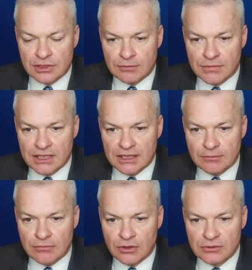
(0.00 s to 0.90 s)
That may
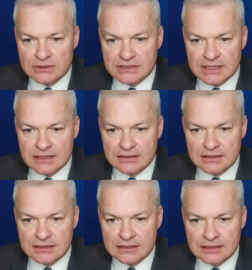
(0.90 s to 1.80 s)
get blocked. Can
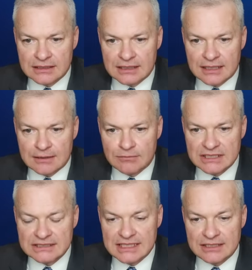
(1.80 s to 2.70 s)
I get
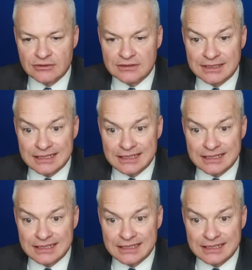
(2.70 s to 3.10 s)
my Z on